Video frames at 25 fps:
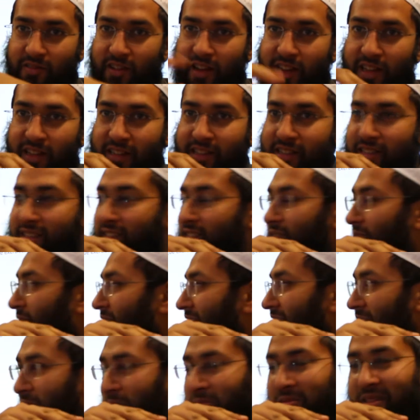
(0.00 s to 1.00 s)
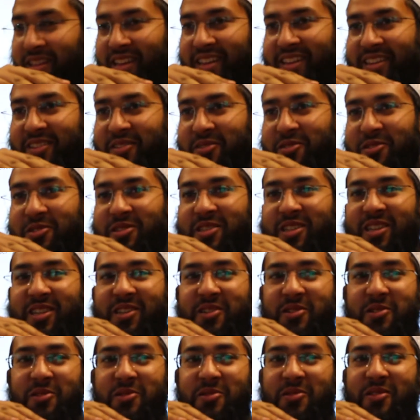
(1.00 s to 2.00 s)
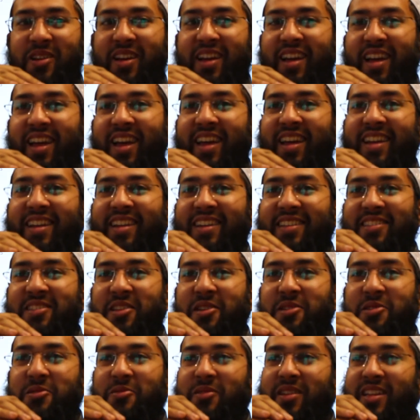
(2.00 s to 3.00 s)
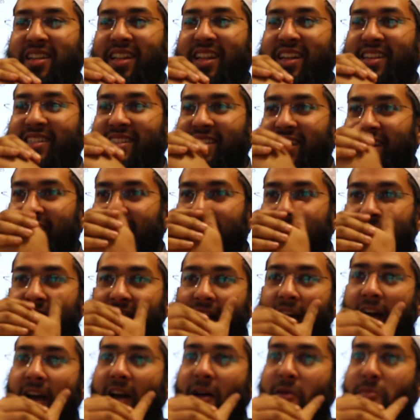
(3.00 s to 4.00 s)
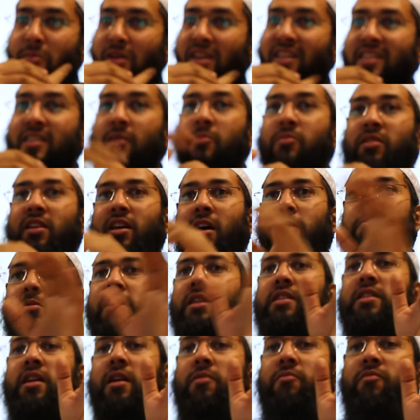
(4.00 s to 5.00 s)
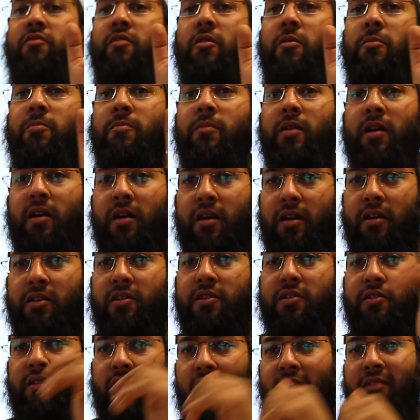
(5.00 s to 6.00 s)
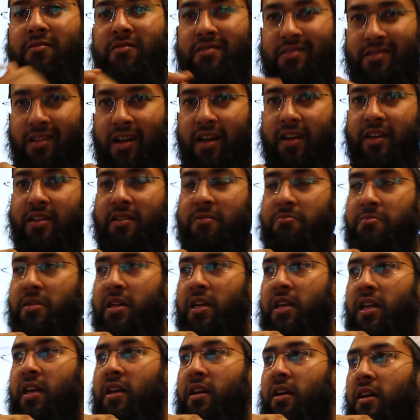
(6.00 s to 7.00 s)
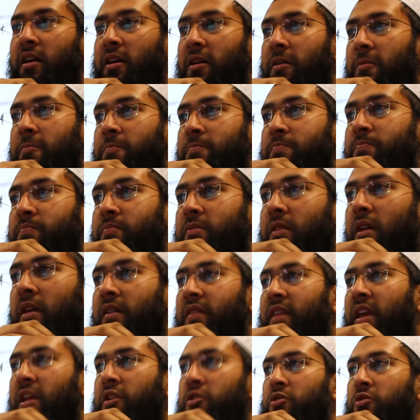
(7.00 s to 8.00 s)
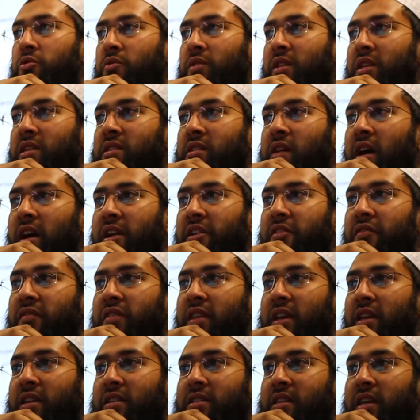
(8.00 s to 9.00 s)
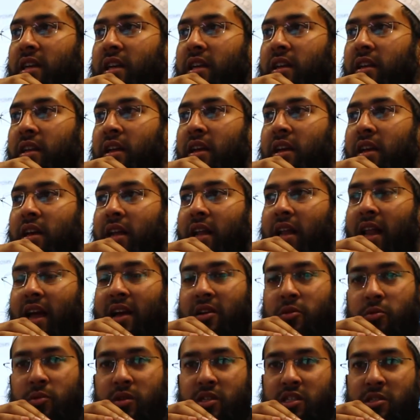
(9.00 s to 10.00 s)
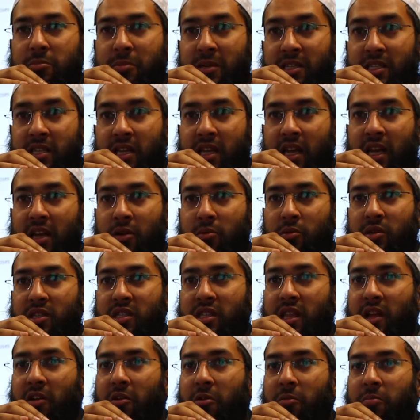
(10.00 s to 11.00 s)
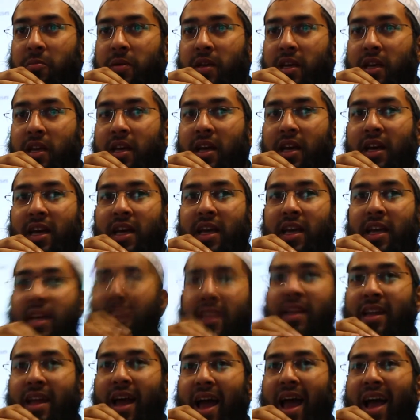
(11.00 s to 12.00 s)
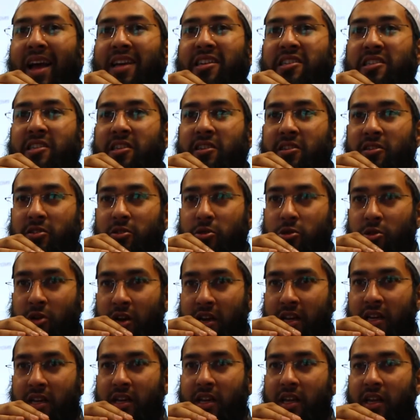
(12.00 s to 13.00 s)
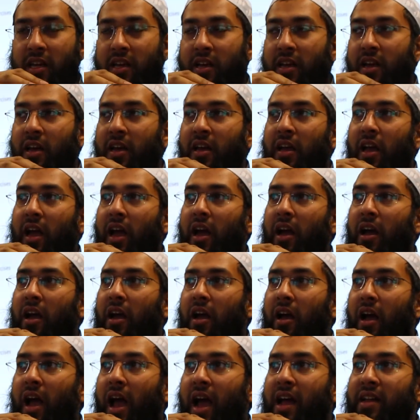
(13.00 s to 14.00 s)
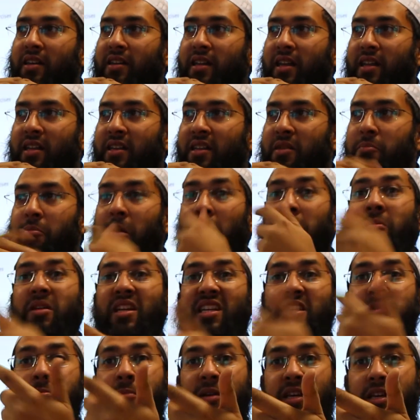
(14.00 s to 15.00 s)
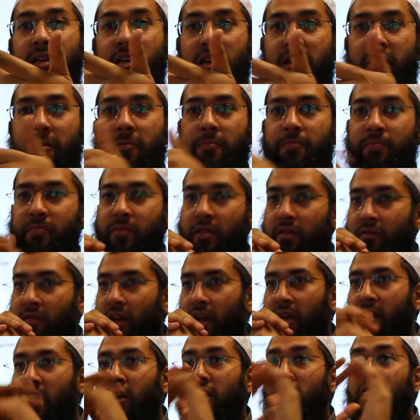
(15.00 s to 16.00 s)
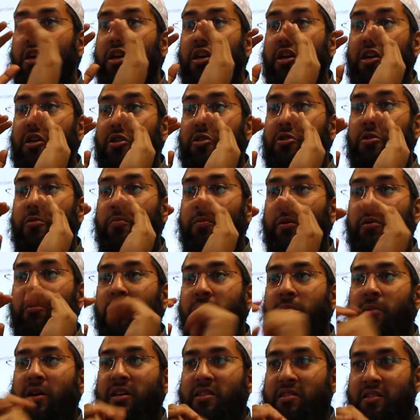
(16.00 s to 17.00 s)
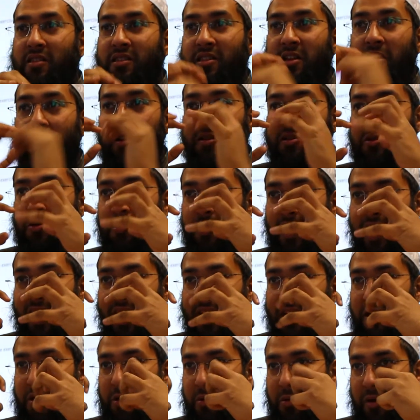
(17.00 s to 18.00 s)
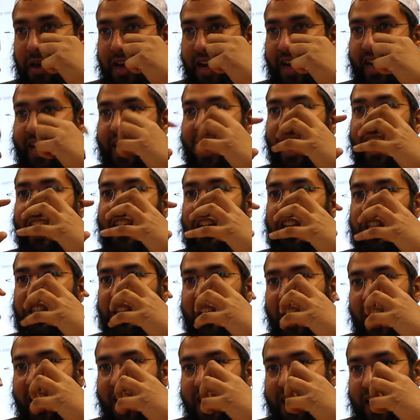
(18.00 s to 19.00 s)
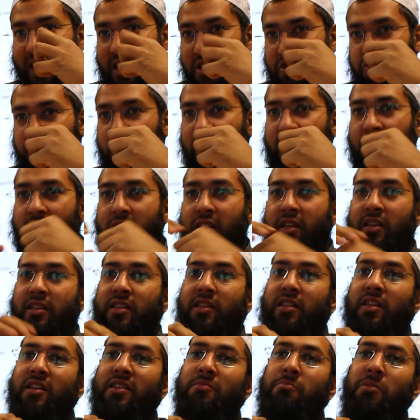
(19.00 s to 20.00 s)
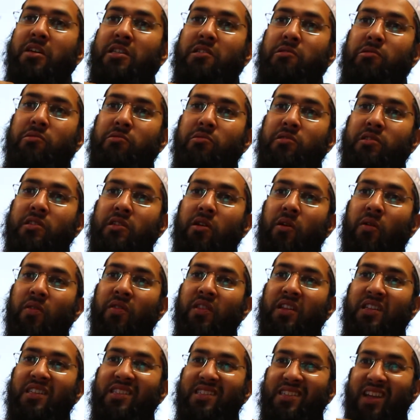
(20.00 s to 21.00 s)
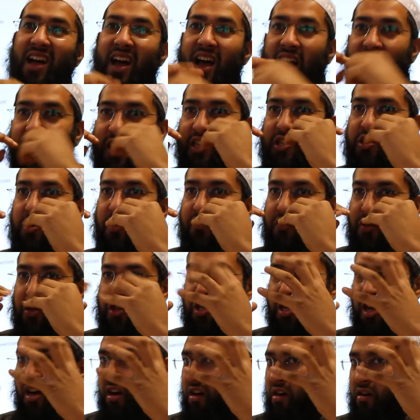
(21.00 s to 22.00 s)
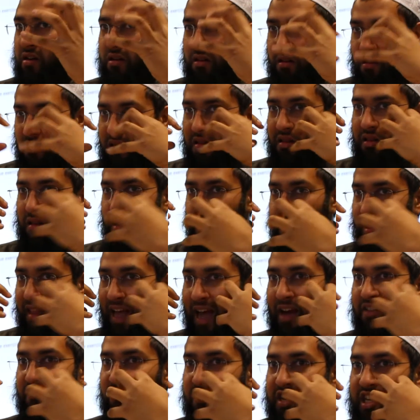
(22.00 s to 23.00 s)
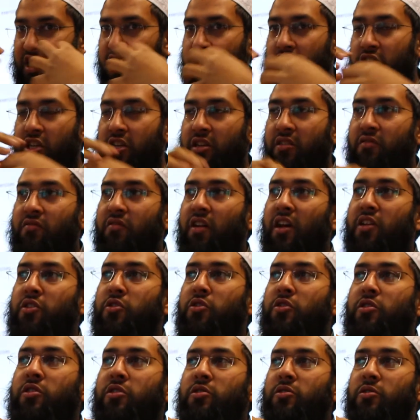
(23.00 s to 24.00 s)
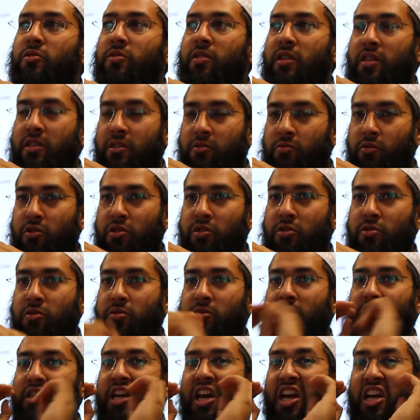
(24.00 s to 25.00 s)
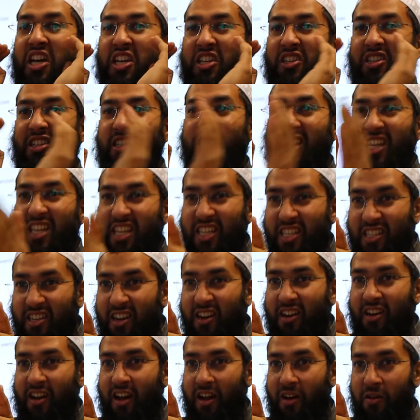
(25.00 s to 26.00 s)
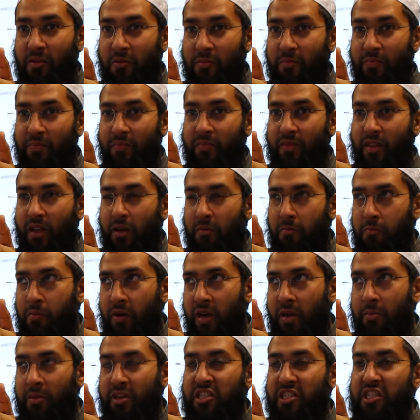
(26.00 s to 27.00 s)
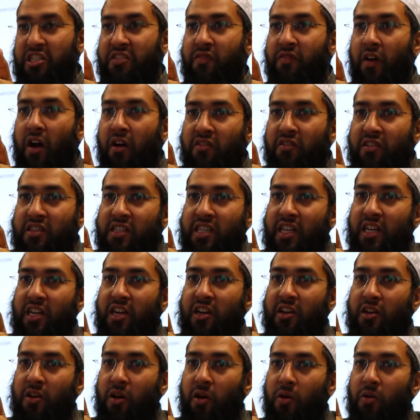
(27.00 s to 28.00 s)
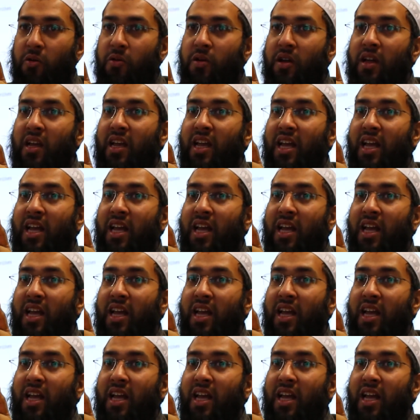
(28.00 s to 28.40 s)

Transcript: right? This is not something you usually do in a tajweed lesson, but it's something I picked up from outside. Meaning they do these kind of things in language, speech and language therapy, in accent training, and in public speaking, right? To build muscle, to engage and strengthen the muscles on the sides of your tongue, that region, right? You can do this. What you do is you stick your tongue out pretty much as far as it can go,